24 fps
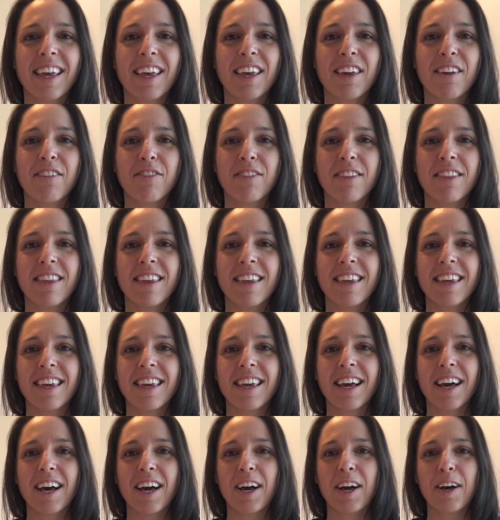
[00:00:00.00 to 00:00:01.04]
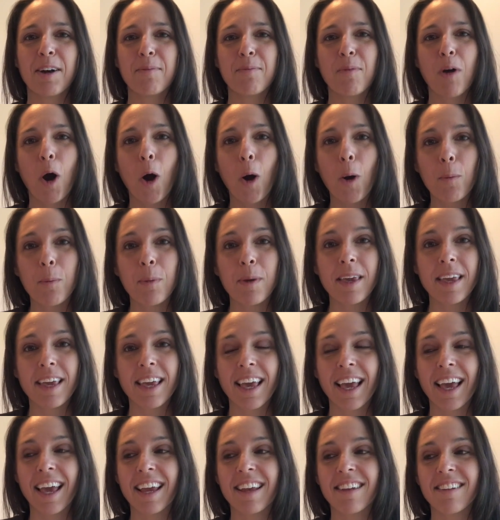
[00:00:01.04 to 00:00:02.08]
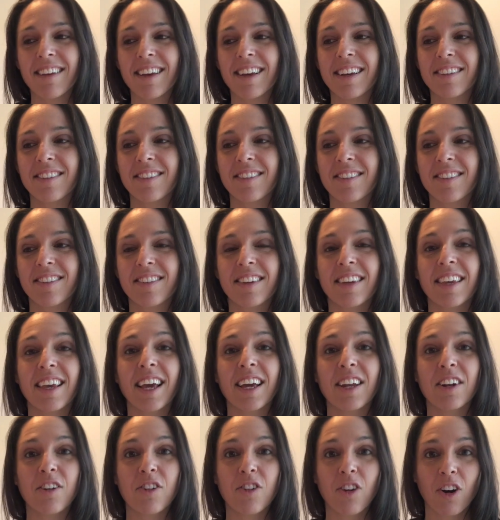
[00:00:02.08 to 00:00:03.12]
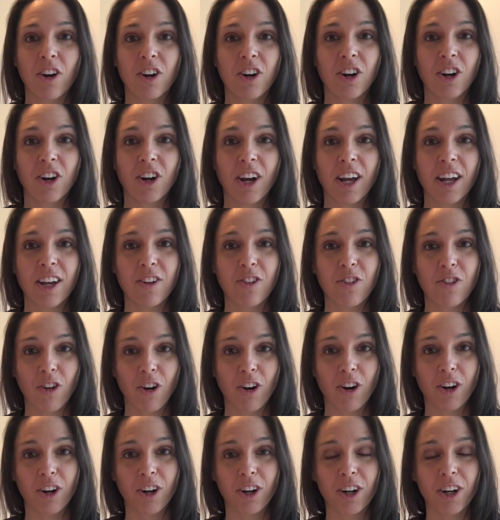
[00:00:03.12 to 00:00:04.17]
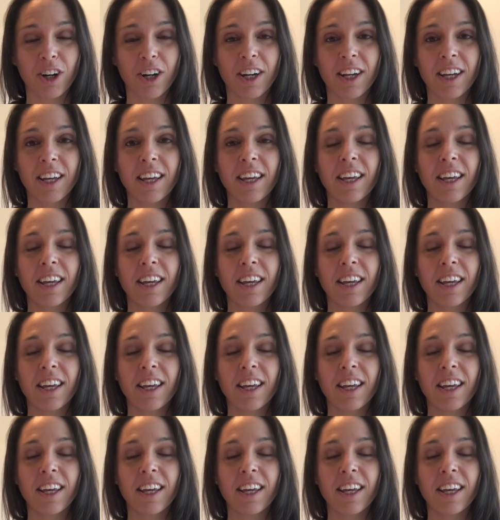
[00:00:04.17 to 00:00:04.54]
if the OPK tests get darker and darker